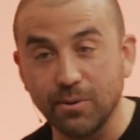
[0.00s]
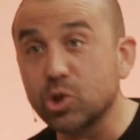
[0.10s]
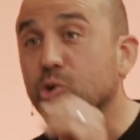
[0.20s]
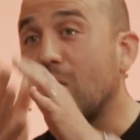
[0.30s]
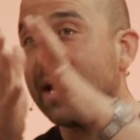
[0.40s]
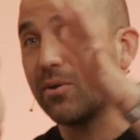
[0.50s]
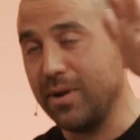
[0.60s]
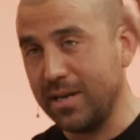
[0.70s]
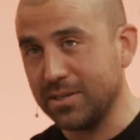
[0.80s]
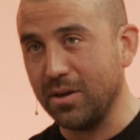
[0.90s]
try to
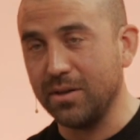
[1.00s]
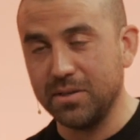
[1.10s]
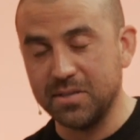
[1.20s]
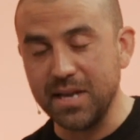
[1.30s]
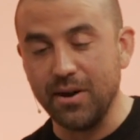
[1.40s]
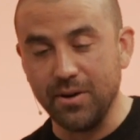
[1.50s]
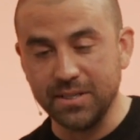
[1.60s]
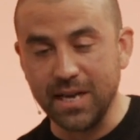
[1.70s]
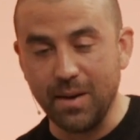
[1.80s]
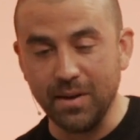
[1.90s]
rest on Saturday,
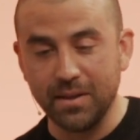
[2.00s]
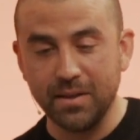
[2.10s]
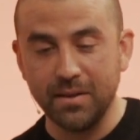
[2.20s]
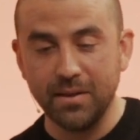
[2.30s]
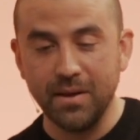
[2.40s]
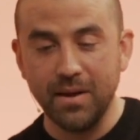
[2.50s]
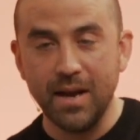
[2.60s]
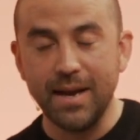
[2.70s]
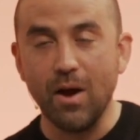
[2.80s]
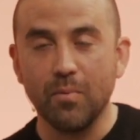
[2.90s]
Sabbath.
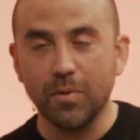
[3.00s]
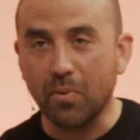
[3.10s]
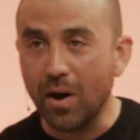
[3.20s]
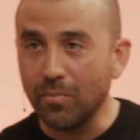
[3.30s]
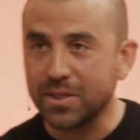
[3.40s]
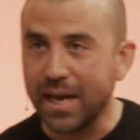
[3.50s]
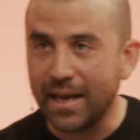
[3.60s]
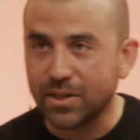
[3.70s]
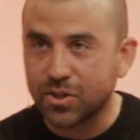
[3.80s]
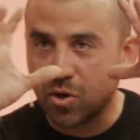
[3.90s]
Now, the problem was I
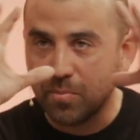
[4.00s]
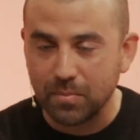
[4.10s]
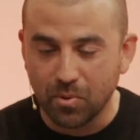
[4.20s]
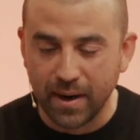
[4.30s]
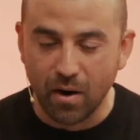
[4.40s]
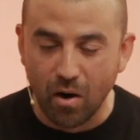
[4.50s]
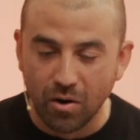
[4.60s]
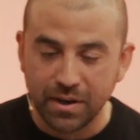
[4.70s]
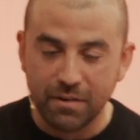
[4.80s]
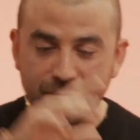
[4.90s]
had sermon brain
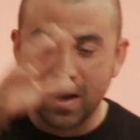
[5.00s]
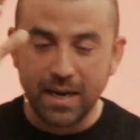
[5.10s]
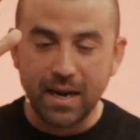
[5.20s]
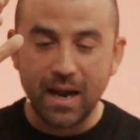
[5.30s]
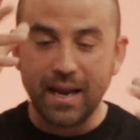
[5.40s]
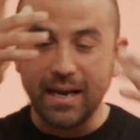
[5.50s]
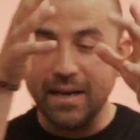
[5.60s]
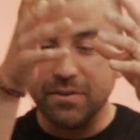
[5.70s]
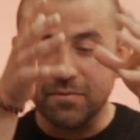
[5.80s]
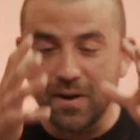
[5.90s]
all day Friday night and
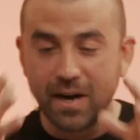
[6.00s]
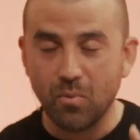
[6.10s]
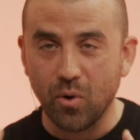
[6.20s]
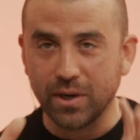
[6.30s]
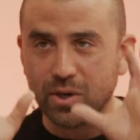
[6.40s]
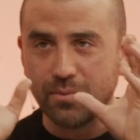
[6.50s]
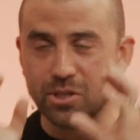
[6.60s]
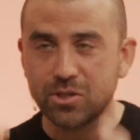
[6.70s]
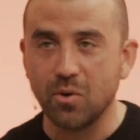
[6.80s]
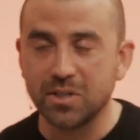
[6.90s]
into Friday morning, so I was
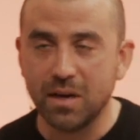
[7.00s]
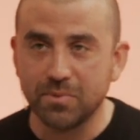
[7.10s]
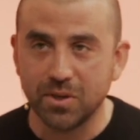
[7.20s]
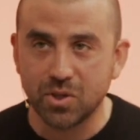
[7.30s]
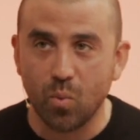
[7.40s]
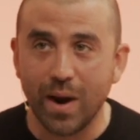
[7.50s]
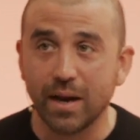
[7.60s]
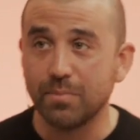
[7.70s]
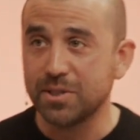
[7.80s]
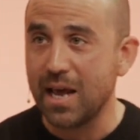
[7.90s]
so tempted to wake
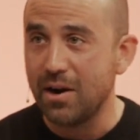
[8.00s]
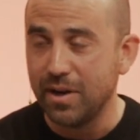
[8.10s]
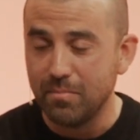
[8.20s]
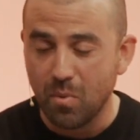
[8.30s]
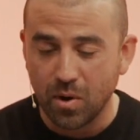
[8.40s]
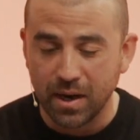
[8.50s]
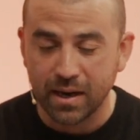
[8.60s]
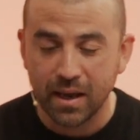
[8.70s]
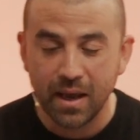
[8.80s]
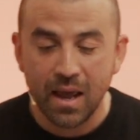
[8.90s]
up Saturday
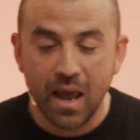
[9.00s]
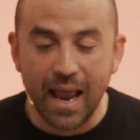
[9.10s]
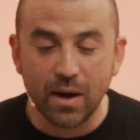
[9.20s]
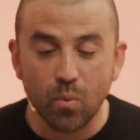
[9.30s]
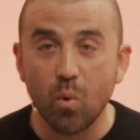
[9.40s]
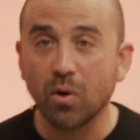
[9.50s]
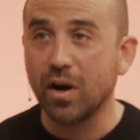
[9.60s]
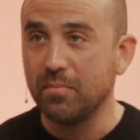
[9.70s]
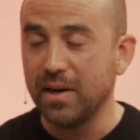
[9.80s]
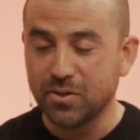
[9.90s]
morning and work
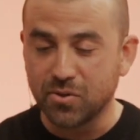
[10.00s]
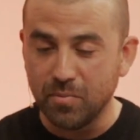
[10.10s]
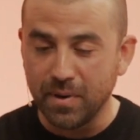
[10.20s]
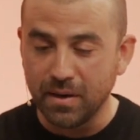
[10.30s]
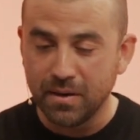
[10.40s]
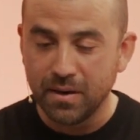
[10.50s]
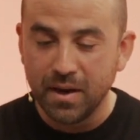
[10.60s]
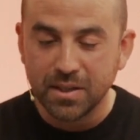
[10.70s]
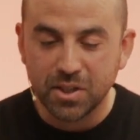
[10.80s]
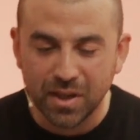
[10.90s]
on my sermon,
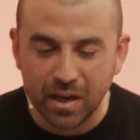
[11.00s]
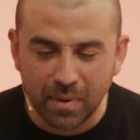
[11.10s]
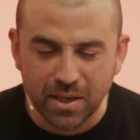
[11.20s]
to get my